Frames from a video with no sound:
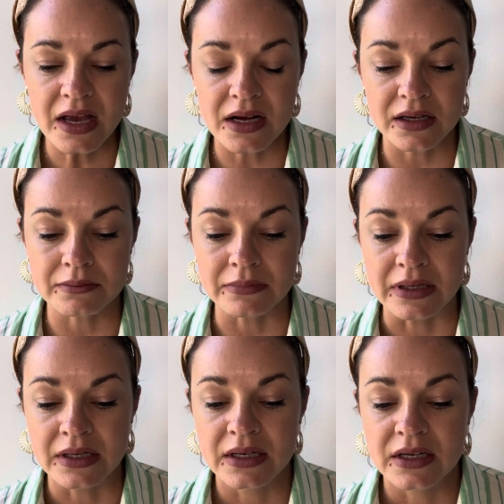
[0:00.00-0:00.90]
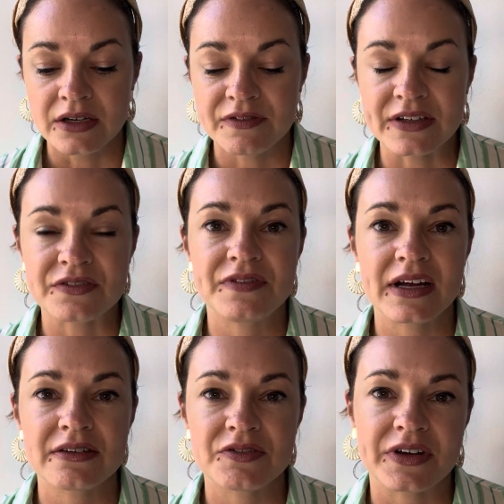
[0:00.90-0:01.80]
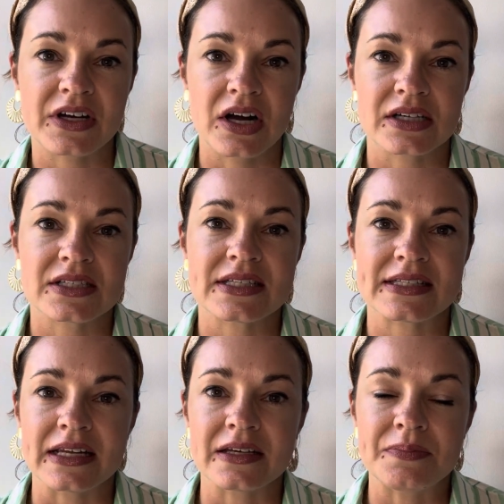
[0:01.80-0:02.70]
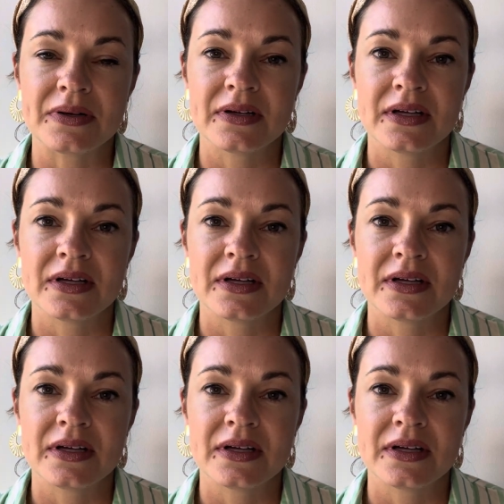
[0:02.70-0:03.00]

Found it very, very hard to sleep.